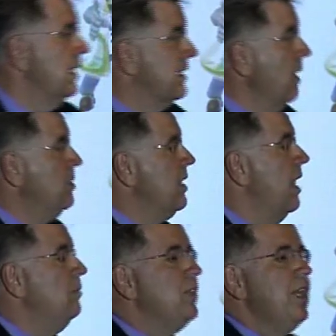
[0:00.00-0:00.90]

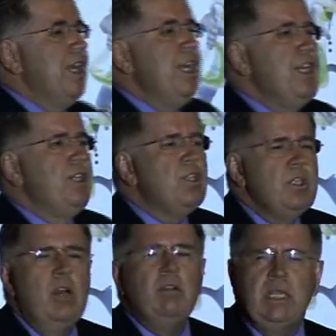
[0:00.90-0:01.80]
Sometimes there is
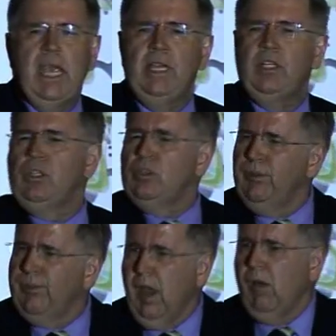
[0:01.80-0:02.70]
no cash
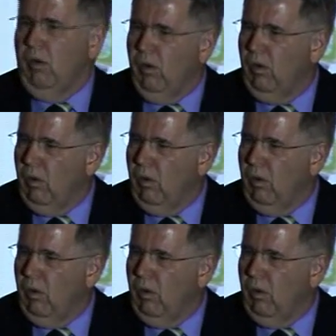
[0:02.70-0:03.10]
to flow.